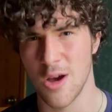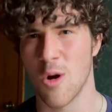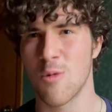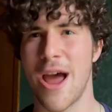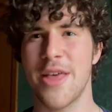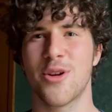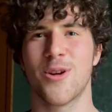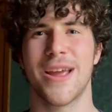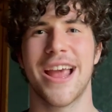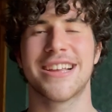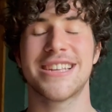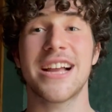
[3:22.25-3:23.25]
Or
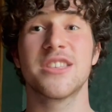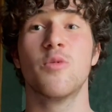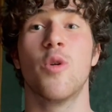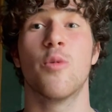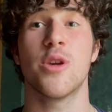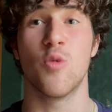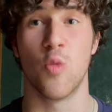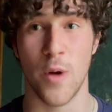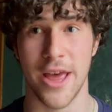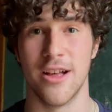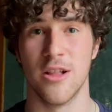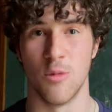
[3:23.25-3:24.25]
rather, exactly what we
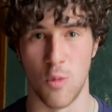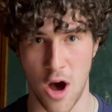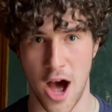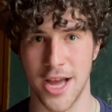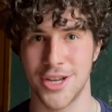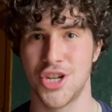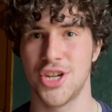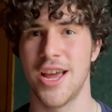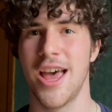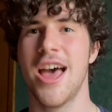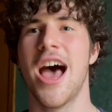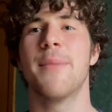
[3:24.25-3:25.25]
will watch.
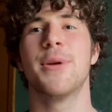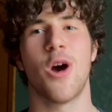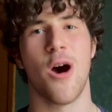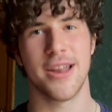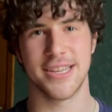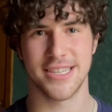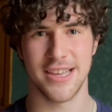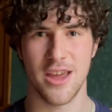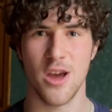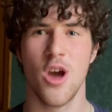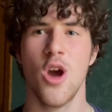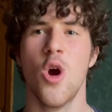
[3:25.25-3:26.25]
I mean, honestly,
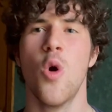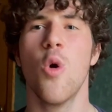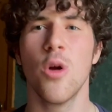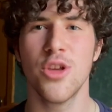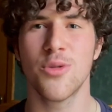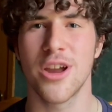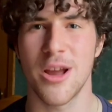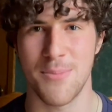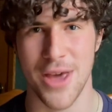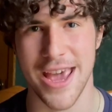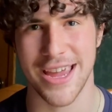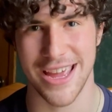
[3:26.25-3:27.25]
who are you gonna
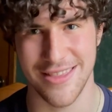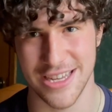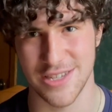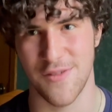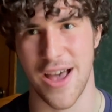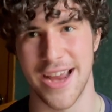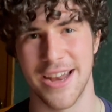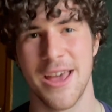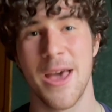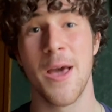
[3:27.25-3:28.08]
pick in this fight?